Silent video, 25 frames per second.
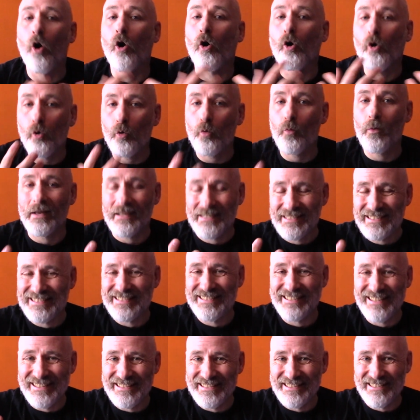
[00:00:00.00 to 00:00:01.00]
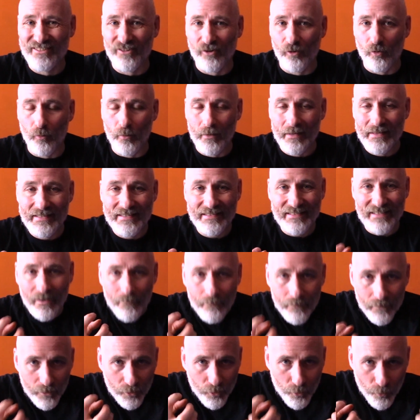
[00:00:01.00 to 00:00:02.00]
always did so with
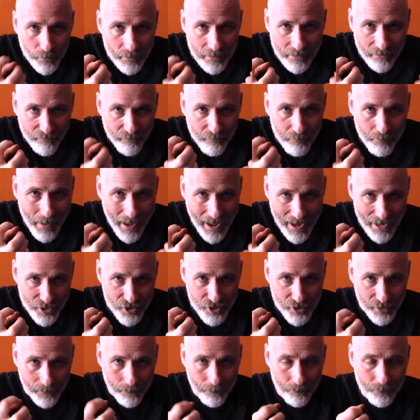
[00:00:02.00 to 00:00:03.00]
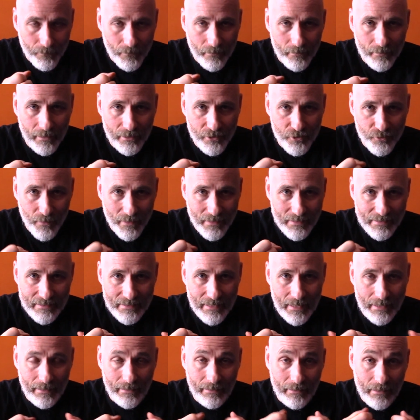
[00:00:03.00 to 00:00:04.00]
some degree of passion that
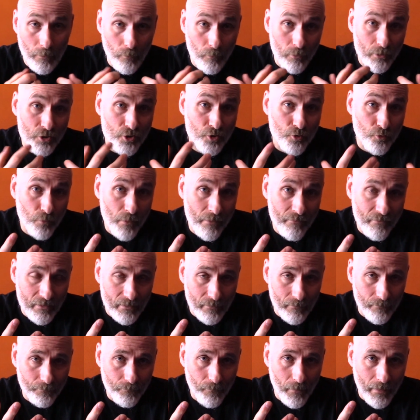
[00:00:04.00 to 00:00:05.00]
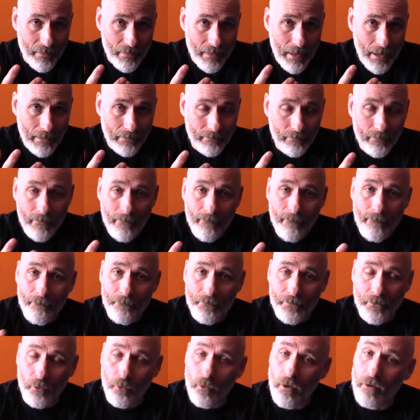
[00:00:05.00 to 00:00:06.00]
transcended, and they were driven by that.
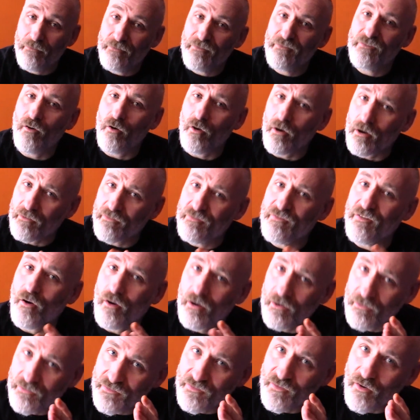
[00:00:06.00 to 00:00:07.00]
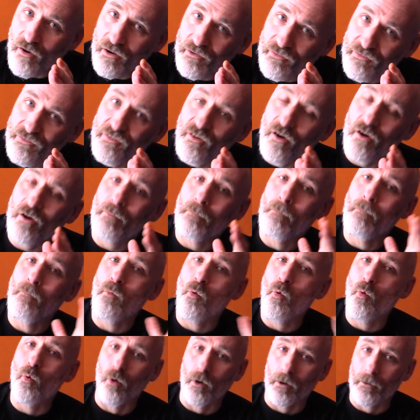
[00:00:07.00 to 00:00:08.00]
There are far, far, far, far
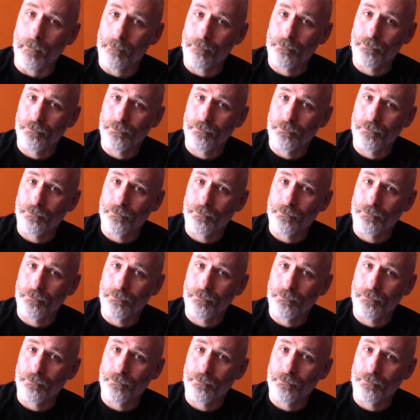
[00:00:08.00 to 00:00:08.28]
more